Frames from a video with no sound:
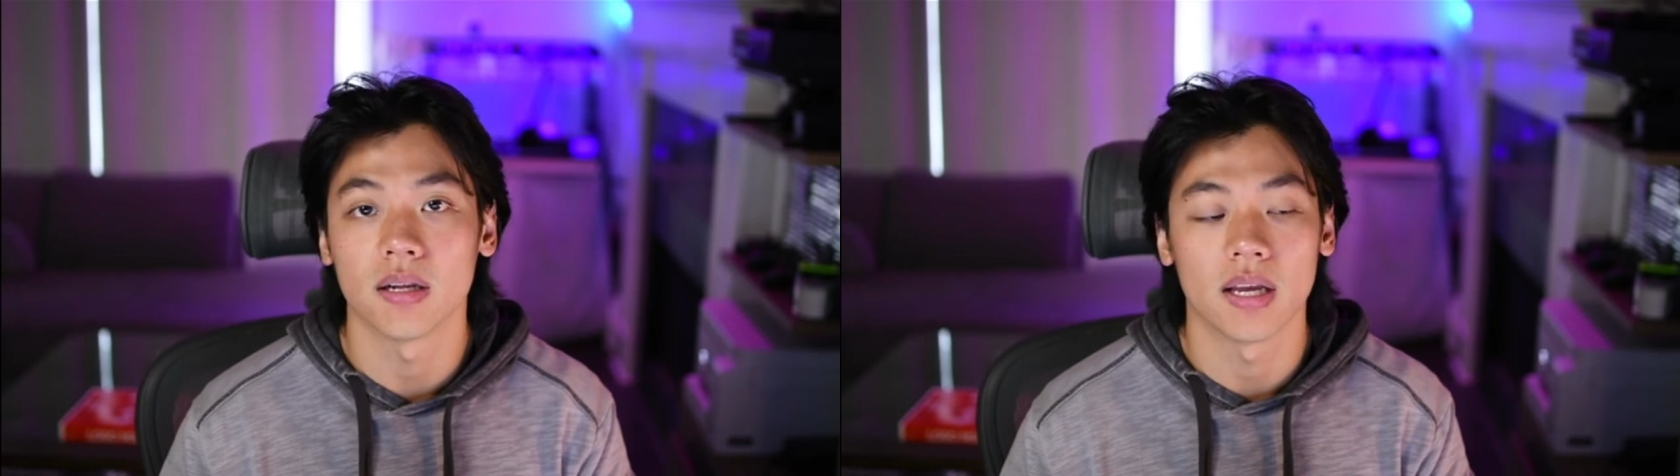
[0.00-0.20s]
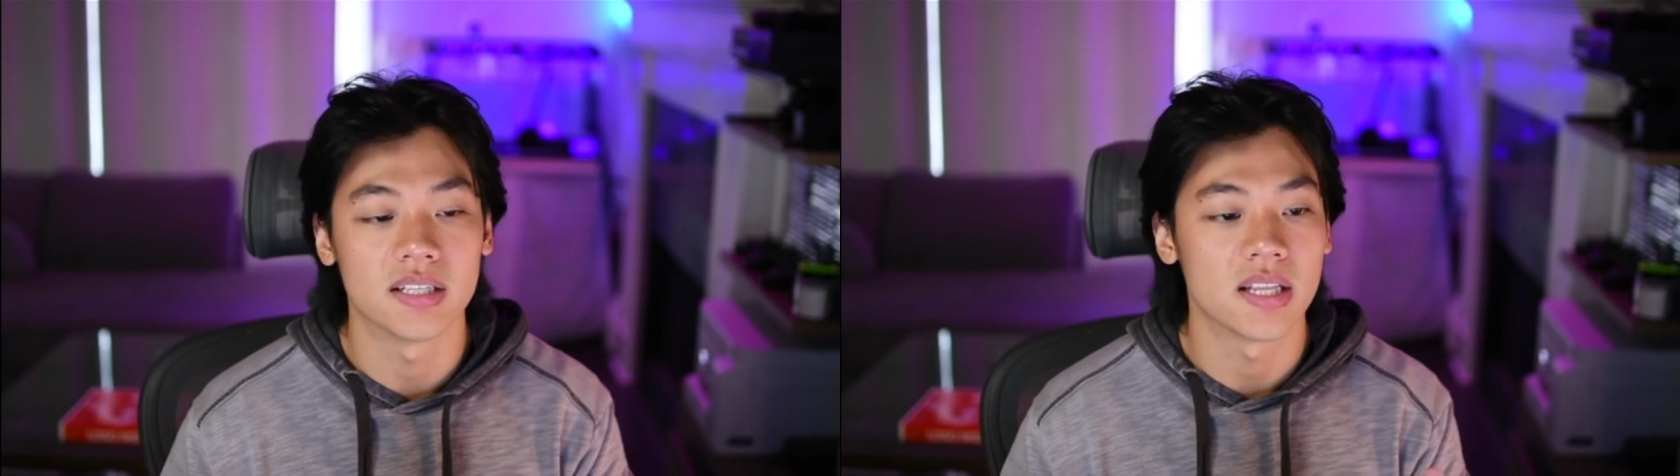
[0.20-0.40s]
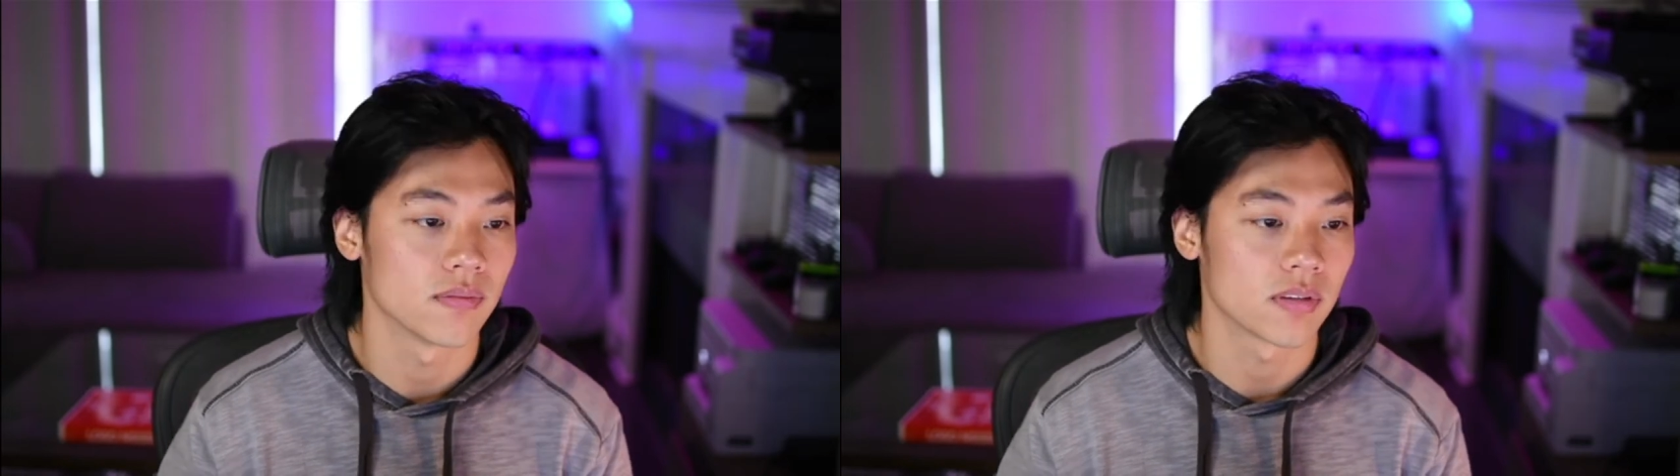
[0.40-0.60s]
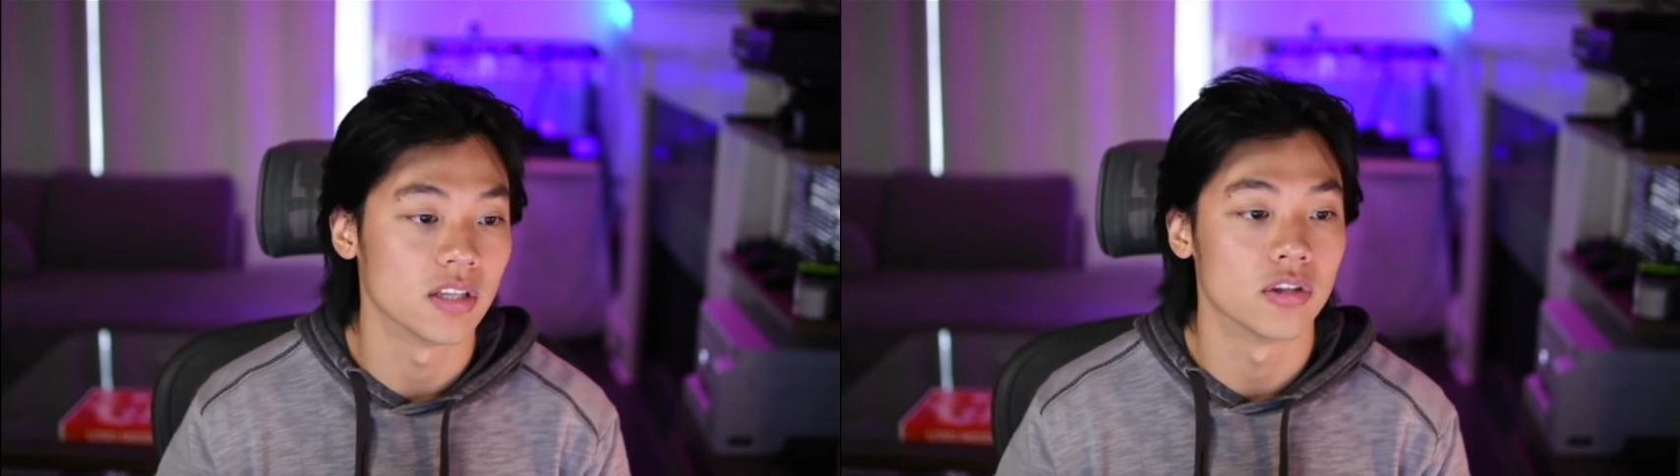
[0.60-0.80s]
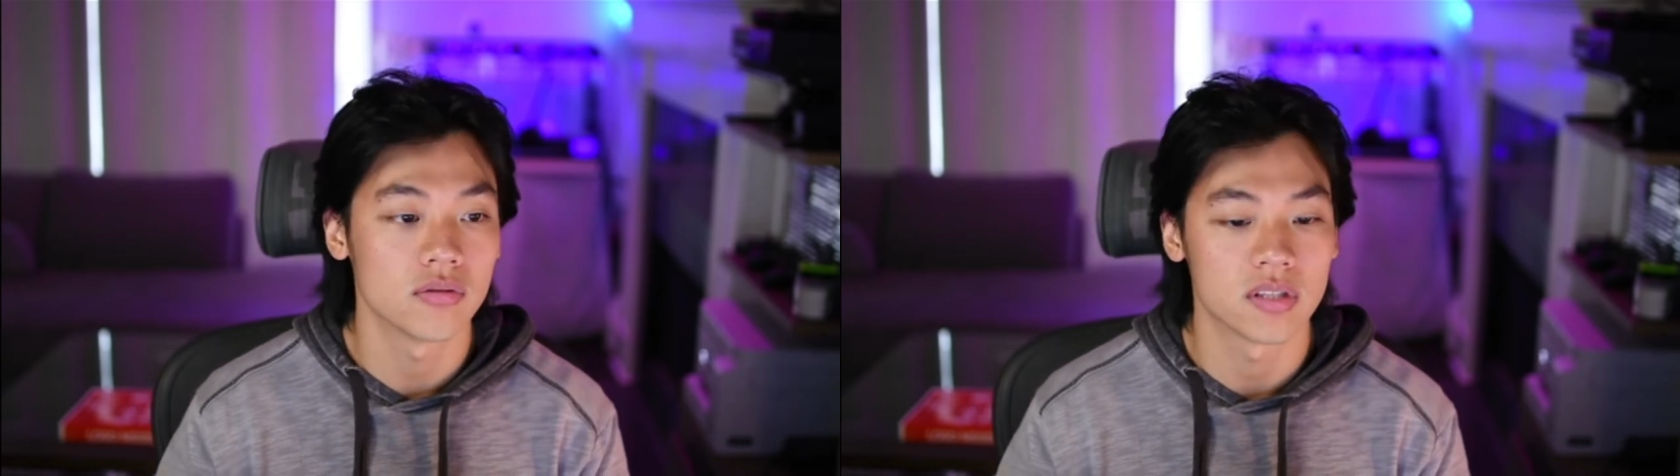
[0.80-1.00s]
is not
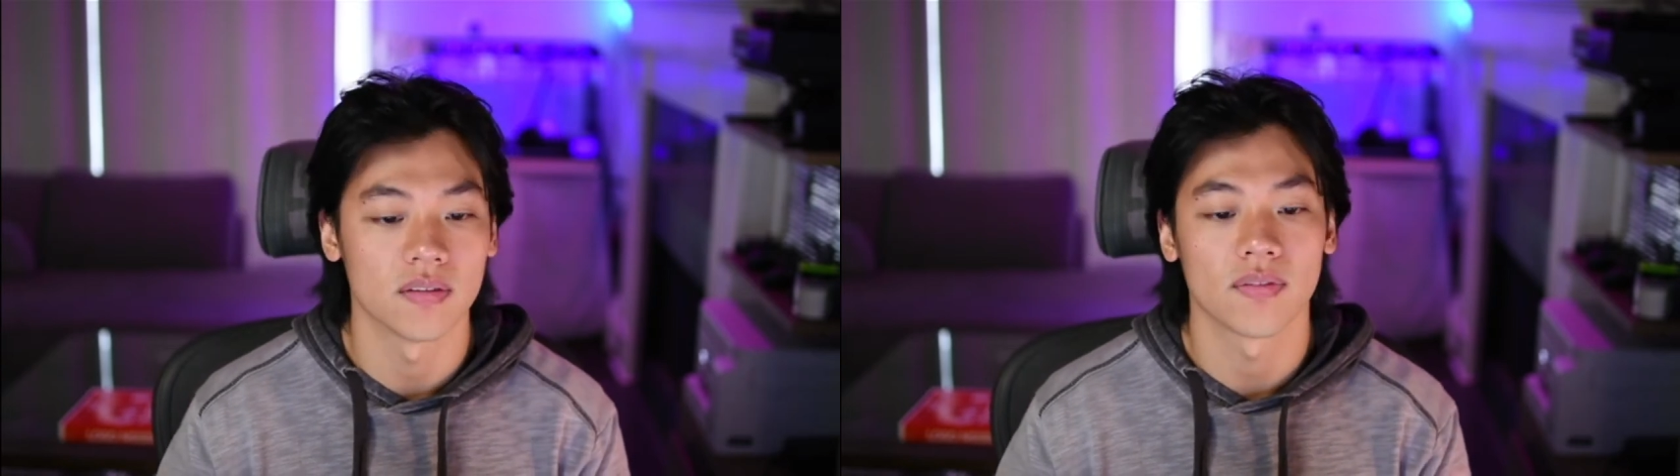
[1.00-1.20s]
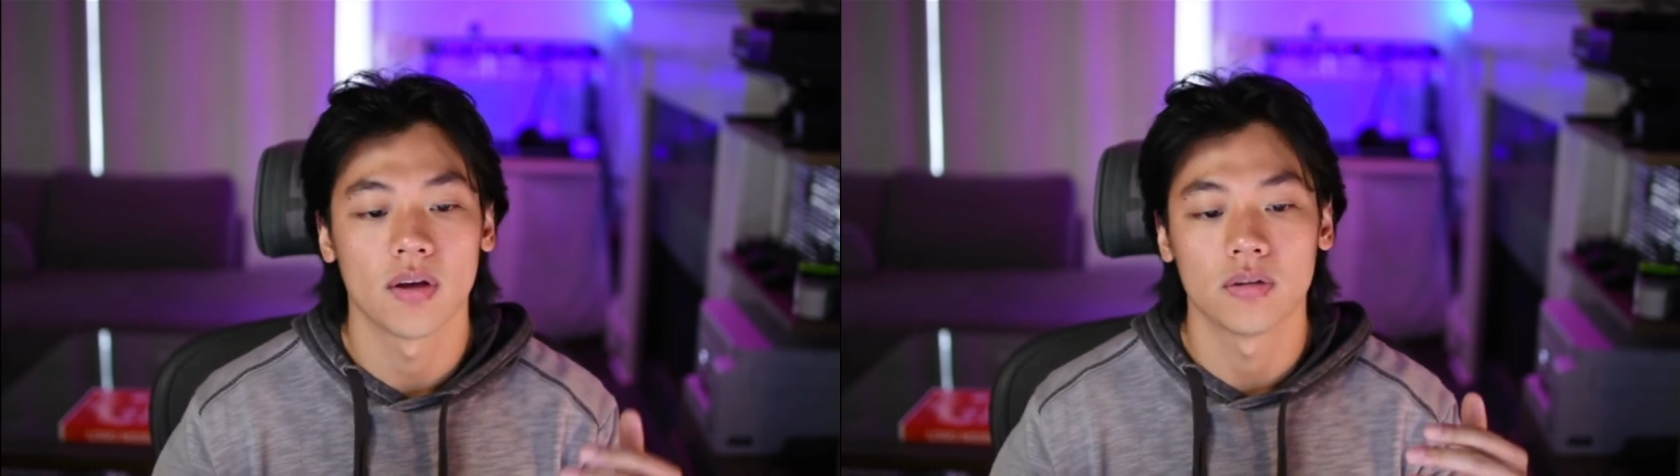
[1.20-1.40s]
conducive